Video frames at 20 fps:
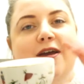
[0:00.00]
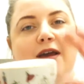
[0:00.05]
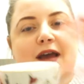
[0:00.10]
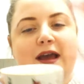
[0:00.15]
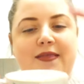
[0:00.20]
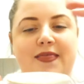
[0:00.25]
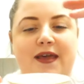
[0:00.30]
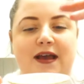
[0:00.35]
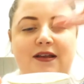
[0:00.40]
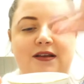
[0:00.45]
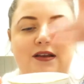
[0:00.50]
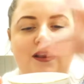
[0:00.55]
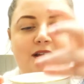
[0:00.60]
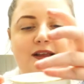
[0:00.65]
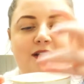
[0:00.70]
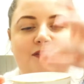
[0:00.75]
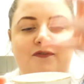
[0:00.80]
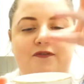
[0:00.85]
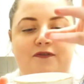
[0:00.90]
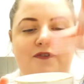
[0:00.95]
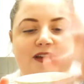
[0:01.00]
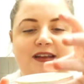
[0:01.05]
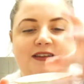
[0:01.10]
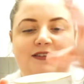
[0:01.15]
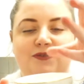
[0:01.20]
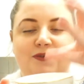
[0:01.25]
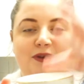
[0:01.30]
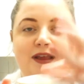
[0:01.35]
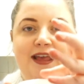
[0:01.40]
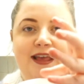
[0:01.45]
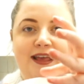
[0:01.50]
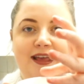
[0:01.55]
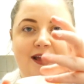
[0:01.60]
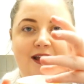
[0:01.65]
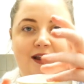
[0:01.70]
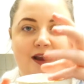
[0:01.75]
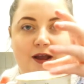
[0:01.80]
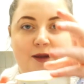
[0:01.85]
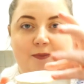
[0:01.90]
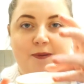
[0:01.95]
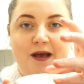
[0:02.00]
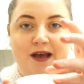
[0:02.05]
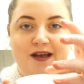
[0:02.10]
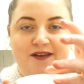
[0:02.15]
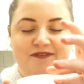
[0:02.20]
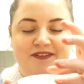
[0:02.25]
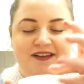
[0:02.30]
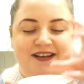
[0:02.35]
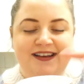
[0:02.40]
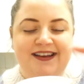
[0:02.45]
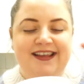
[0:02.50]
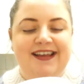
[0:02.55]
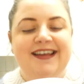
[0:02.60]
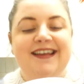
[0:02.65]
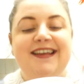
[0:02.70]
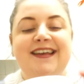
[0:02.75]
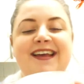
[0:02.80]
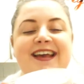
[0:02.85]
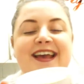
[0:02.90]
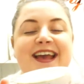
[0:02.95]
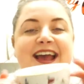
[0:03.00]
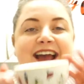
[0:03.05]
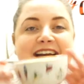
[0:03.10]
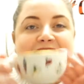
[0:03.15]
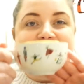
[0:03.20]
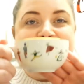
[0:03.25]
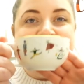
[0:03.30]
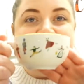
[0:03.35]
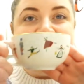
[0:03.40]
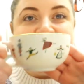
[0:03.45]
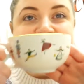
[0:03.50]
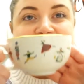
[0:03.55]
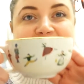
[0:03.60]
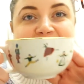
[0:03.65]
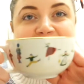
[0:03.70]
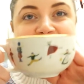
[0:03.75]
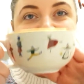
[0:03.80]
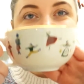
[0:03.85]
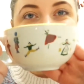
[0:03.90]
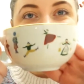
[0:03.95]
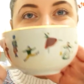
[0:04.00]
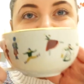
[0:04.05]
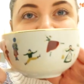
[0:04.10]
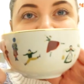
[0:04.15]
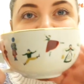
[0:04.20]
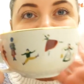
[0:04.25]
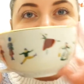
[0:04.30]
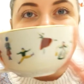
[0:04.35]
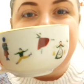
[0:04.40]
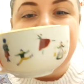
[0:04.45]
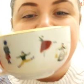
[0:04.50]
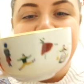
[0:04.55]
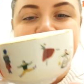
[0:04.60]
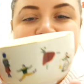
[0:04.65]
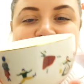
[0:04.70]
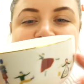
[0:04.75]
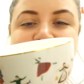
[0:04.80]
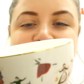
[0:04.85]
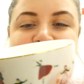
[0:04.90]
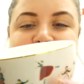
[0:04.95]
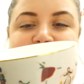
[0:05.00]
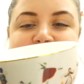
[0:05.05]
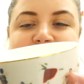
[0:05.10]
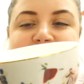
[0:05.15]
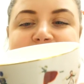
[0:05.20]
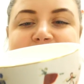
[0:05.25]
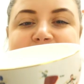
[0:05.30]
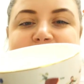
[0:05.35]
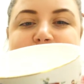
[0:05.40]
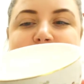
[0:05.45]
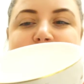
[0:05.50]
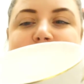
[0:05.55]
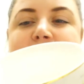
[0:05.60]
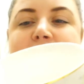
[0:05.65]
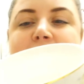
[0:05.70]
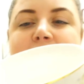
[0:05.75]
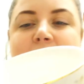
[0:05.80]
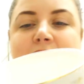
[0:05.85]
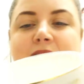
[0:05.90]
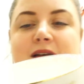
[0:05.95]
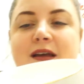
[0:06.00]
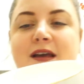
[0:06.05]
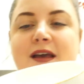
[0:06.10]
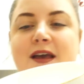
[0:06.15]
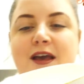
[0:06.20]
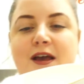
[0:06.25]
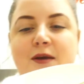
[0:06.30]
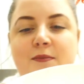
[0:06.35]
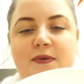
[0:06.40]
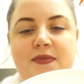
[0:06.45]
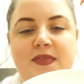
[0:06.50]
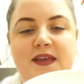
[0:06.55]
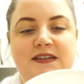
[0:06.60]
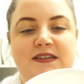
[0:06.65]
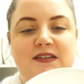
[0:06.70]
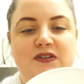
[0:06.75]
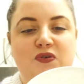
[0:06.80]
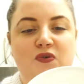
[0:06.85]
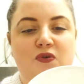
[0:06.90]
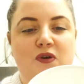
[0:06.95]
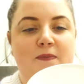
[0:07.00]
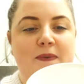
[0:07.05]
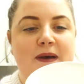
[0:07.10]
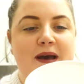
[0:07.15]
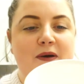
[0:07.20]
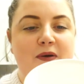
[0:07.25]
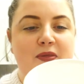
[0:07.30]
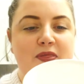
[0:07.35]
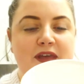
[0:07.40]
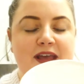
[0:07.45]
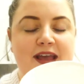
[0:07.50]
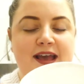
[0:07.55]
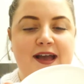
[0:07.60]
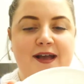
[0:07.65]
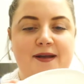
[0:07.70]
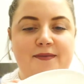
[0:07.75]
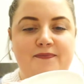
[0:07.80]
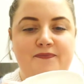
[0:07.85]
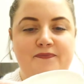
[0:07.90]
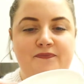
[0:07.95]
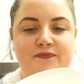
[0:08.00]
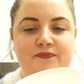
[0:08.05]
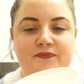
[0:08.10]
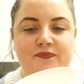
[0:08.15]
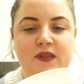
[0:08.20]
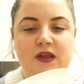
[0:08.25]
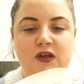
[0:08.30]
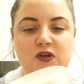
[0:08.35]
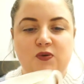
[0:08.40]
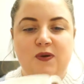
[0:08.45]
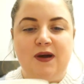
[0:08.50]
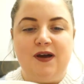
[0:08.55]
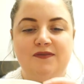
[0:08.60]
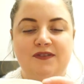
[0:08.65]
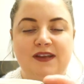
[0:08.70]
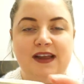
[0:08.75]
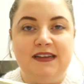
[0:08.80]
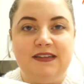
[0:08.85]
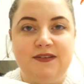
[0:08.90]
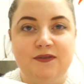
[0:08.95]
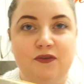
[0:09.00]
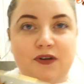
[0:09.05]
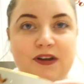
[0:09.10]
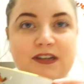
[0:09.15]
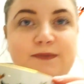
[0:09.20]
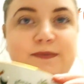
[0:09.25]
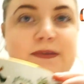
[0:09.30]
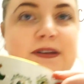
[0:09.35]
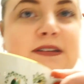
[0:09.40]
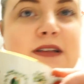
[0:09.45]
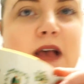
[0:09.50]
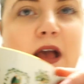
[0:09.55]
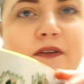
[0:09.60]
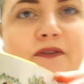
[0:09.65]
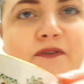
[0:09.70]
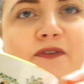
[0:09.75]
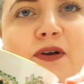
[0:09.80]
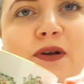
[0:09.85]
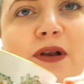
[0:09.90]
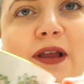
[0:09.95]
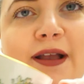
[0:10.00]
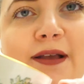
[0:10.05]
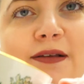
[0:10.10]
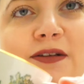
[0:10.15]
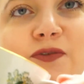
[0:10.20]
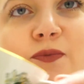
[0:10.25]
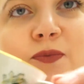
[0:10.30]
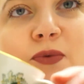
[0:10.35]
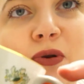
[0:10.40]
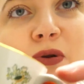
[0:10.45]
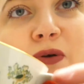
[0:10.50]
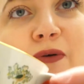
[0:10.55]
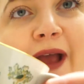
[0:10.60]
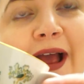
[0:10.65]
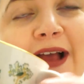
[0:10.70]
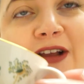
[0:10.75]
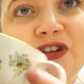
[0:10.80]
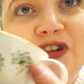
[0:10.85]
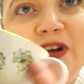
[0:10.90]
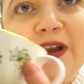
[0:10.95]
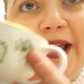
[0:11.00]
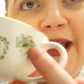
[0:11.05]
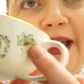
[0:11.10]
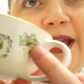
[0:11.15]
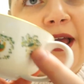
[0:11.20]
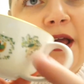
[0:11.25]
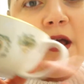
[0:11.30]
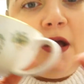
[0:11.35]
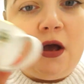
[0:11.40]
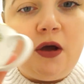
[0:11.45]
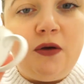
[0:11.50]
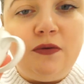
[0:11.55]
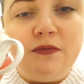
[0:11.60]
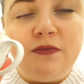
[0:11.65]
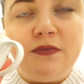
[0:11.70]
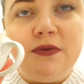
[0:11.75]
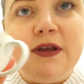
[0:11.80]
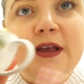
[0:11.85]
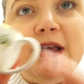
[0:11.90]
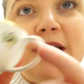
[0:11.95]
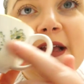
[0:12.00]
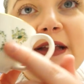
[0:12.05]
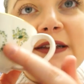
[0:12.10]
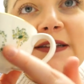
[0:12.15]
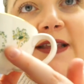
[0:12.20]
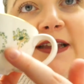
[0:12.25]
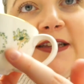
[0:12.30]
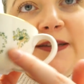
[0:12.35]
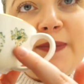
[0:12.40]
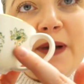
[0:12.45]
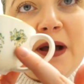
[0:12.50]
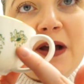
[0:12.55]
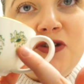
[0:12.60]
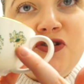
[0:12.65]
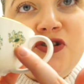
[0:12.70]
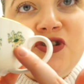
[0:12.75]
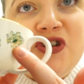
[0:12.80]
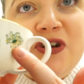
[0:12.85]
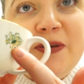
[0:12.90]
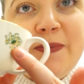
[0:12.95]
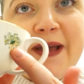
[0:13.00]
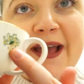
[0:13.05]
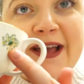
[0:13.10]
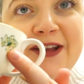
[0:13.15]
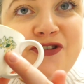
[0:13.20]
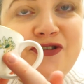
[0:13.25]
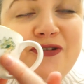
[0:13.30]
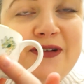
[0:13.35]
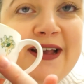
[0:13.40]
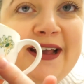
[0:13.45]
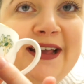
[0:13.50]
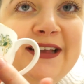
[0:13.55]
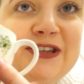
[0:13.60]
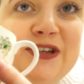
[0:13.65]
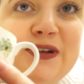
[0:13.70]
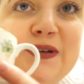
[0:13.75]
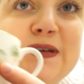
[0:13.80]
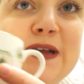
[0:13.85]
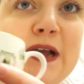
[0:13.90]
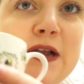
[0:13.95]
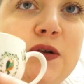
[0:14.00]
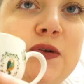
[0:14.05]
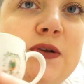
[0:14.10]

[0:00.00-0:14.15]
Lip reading: That like fits on here like perfectly, and then this little mug. But this is all about the 12 days of Christmas. I feel like it's from Laura Ashley. Oh, so there's a partridge in a pear tree, 2 turtle